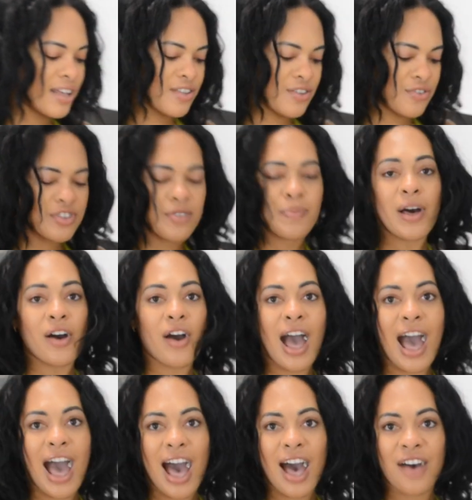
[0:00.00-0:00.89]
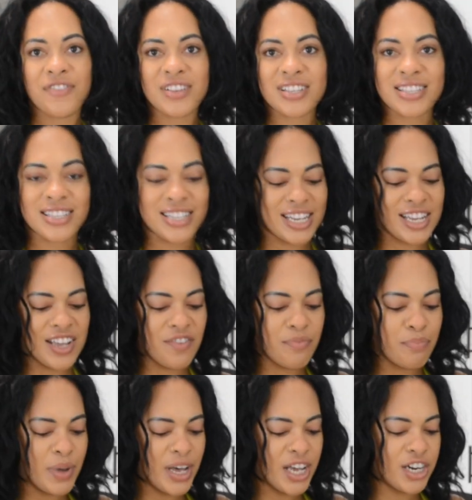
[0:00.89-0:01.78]
to use about half a stick
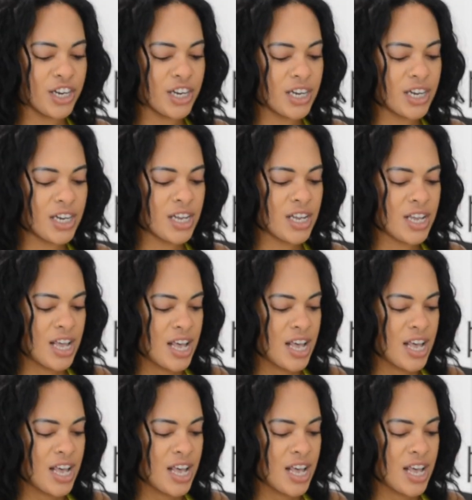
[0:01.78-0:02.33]
of butter